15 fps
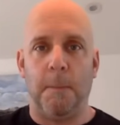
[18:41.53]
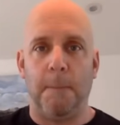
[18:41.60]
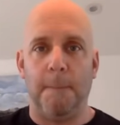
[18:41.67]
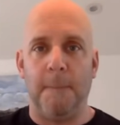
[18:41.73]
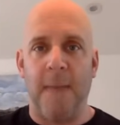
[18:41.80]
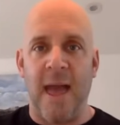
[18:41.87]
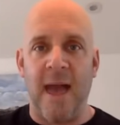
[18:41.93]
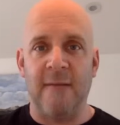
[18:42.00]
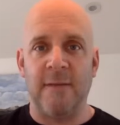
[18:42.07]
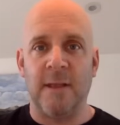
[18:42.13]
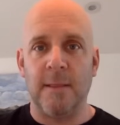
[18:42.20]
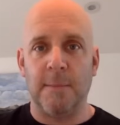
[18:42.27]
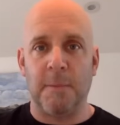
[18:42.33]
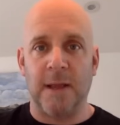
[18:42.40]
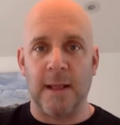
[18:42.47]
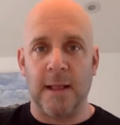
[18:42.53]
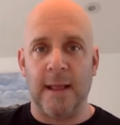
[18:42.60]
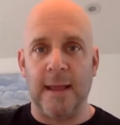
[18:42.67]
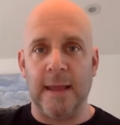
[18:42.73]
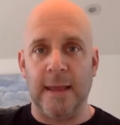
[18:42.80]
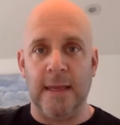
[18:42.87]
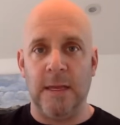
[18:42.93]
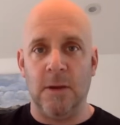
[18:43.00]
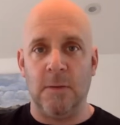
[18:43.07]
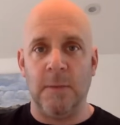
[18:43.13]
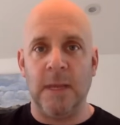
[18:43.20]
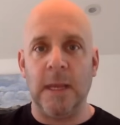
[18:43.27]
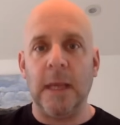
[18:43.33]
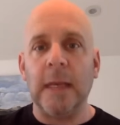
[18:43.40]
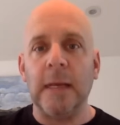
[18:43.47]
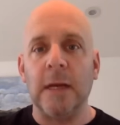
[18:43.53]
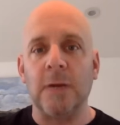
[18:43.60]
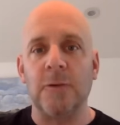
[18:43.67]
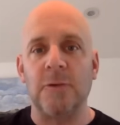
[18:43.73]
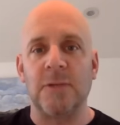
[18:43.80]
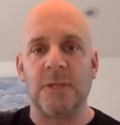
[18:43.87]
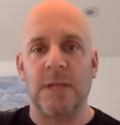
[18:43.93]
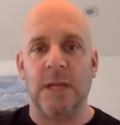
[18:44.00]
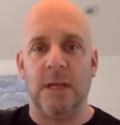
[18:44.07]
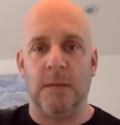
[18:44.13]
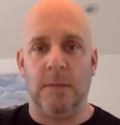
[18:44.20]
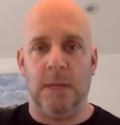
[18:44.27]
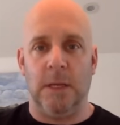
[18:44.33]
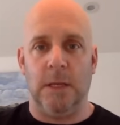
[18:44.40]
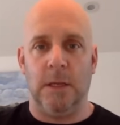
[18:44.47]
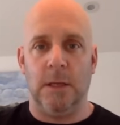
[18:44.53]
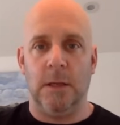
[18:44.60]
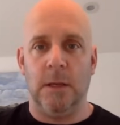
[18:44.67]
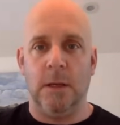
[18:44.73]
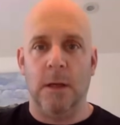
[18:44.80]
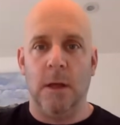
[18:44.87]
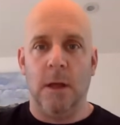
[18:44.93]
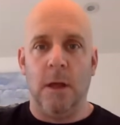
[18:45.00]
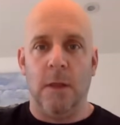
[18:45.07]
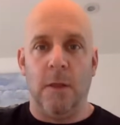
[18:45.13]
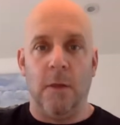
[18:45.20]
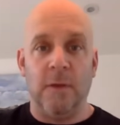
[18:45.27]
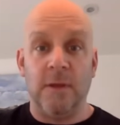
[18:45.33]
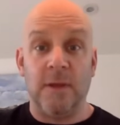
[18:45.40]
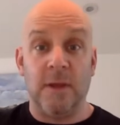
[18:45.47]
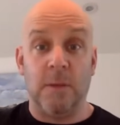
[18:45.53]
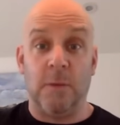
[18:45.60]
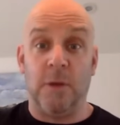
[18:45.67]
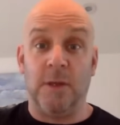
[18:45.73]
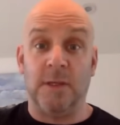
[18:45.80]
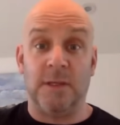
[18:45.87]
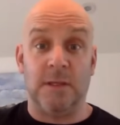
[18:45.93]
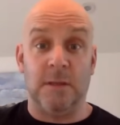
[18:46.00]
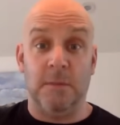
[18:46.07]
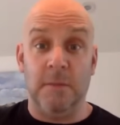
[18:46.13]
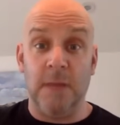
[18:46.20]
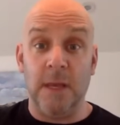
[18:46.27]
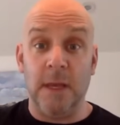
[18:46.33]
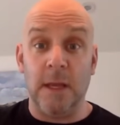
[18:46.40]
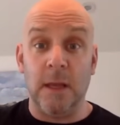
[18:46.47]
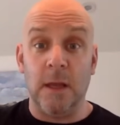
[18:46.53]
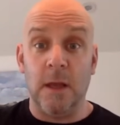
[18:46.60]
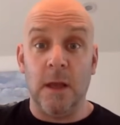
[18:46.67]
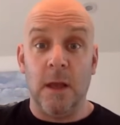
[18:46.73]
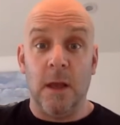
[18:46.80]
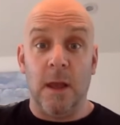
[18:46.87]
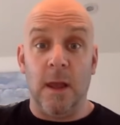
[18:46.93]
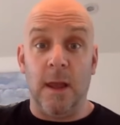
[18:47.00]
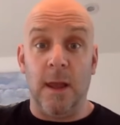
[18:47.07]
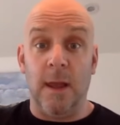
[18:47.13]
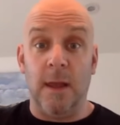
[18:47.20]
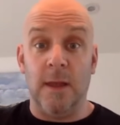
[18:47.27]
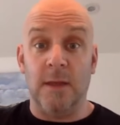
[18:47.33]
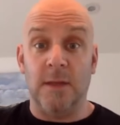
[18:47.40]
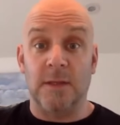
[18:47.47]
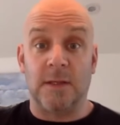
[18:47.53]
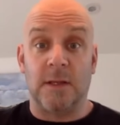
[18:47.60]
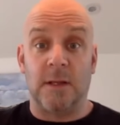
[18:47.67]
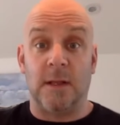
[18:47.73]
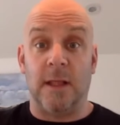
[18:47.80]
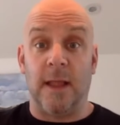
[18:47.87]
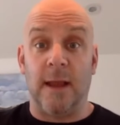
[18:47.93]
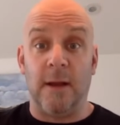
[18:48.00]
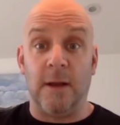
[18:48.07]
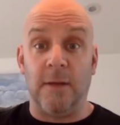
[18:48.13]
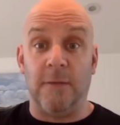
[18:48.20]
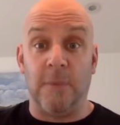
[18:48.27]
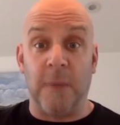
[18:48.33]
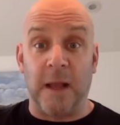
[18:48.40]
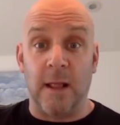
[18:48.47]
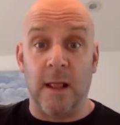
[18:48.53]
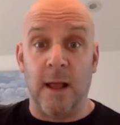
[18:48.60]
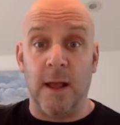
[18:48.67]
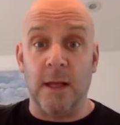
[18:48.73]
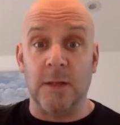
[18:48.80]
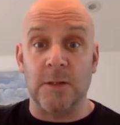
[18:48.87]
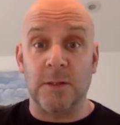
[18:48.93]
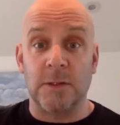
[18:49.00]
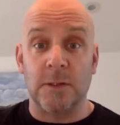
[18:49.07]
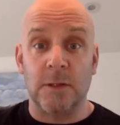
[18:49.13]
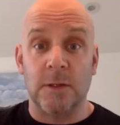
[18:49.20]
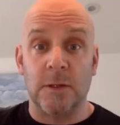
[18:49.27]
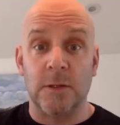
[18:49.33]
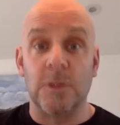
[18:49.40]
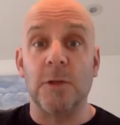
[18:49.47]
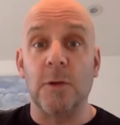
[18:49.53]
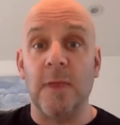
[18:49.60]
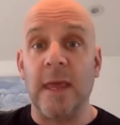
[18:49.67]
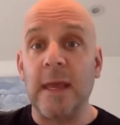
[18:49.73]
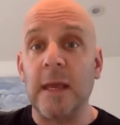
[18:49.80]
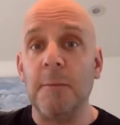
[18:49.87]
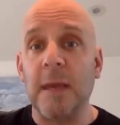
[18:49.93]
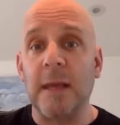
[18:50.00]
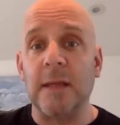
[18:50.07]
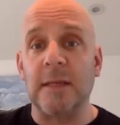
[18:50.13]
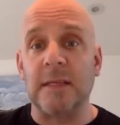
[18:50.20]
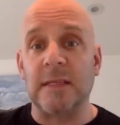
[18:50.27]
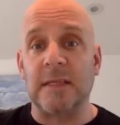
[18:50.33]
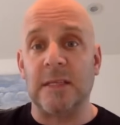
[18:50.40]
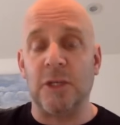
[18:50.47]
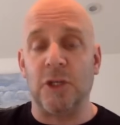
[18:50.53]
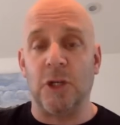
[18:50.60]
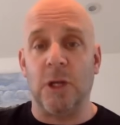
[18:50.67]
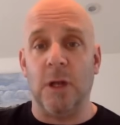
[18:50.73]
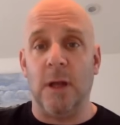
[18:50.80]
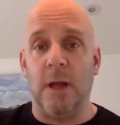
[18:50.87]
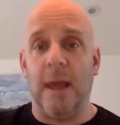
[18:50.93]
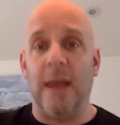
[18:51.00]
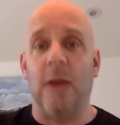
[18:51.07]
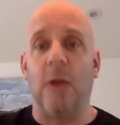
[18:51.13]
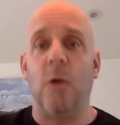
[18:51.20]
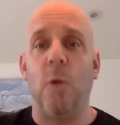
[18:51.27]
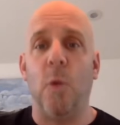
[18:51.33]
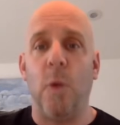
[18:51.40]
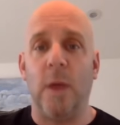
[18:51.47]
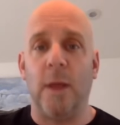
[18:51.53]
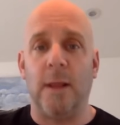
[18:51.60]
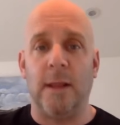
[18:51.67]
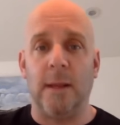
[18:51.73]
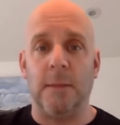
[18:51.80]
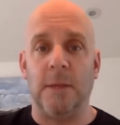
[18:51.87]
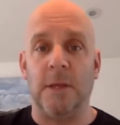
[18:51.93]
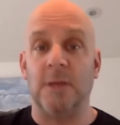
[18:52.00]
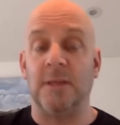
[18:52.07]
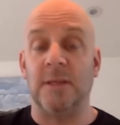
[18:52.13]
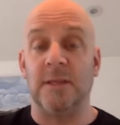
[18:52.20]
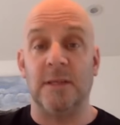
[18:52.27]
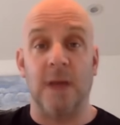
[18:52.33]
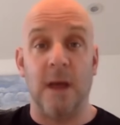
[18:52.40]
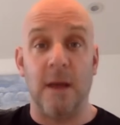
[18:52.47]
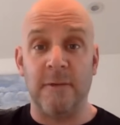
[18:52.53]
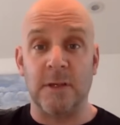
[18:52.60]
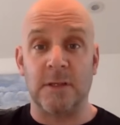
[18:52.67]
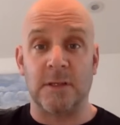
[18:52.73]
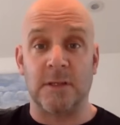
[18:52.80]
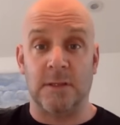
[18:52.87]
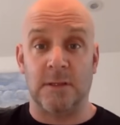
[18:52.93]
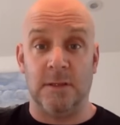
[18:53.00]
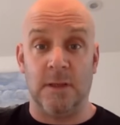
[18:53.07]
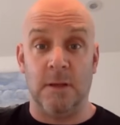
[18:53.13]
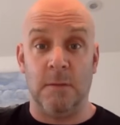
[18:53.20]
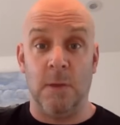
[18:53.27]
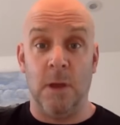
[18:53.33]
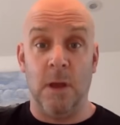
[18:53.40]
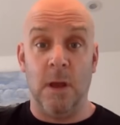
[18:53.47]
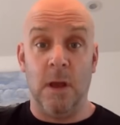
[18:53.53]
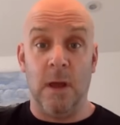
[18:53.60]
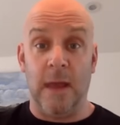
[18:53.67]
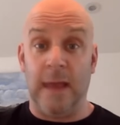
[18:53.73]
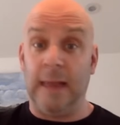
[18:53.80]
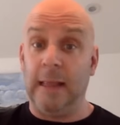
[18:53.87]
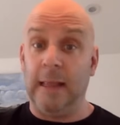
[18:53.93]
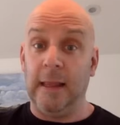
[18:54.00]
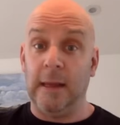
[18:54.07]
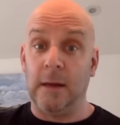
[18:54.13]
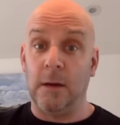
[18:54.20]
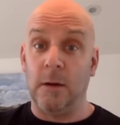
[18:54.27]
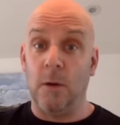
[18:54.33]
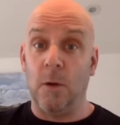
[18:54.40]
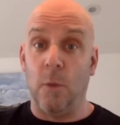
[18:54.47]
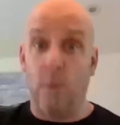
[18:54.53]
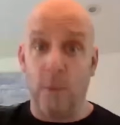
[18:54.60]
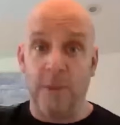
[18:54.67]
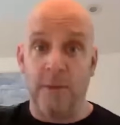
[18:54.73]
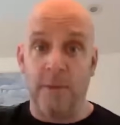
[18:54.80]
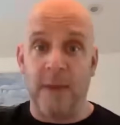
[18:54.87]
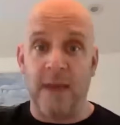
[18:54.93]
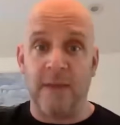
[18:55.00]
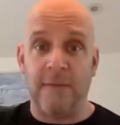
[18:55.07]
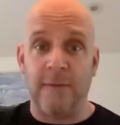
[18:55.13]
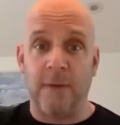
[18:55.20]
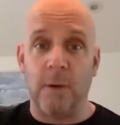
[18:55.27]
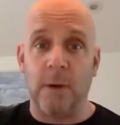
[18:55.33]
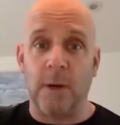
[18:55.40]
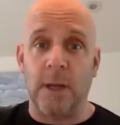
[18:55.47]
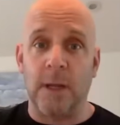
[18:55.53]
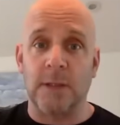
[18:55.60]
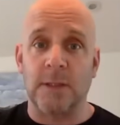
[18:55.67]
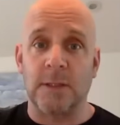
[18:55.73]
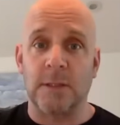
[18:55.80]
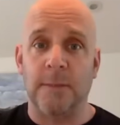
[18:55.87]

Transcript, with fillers: Having my client hear me and understand me. The only thing it brings to me is clarity for my clients so they can make a decision and quickly because it's obvious to them and clear what their path forward is.